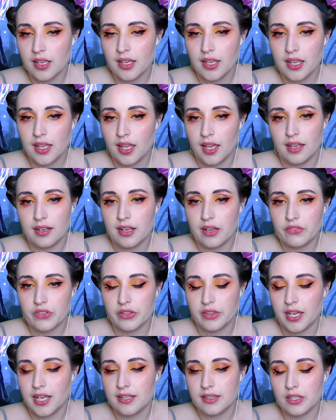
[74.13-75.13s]
And after
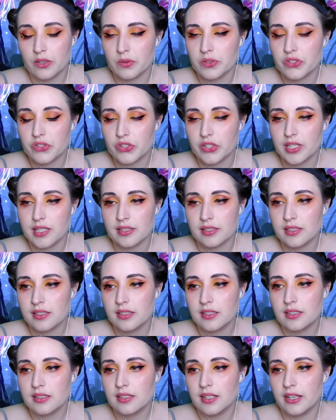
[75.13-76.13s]
that, there was
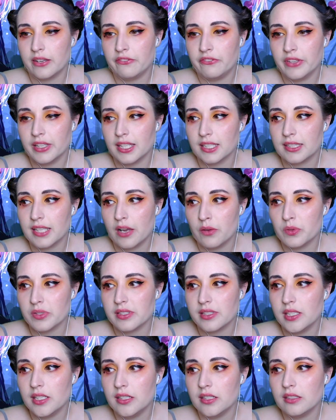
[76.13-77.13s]
just, I feel like that was
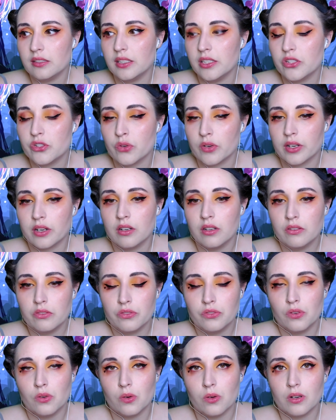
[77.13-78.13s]
the trigger
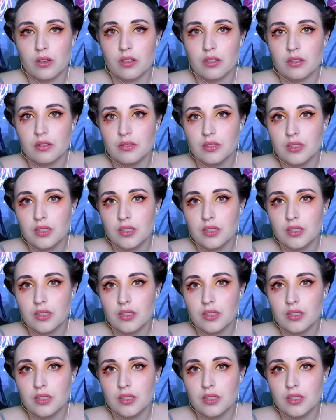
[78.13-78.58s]
for